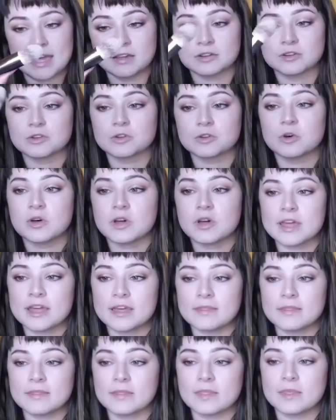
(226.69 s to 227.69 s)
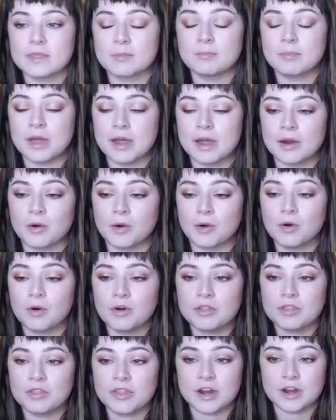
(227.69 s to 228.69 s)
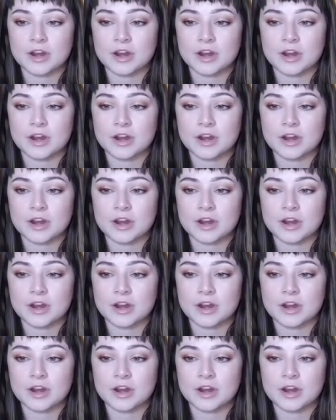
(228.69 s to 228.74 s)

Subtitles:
handle and the barrel.